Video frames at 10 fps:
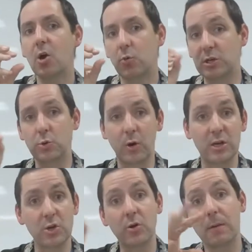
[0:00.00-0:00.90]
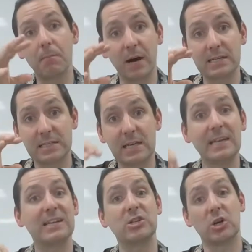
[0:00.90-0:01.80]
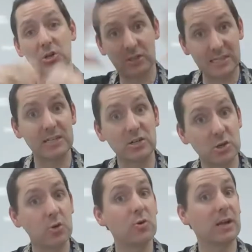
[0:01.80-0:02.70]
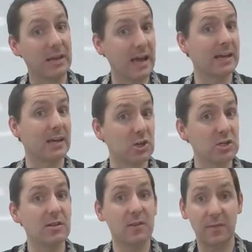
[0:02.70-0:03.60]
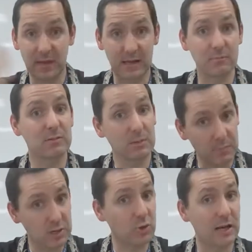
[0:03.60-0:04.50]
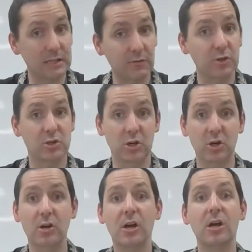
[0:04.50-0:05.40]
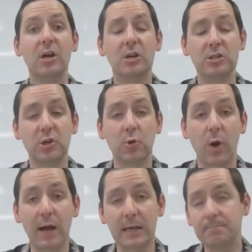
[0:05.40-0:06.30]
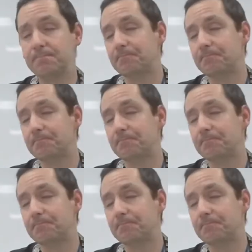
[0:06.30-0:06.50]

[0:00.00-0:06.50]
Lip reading: which when you combust it, it turns into kinetic energy that then can be transferred to your rocket.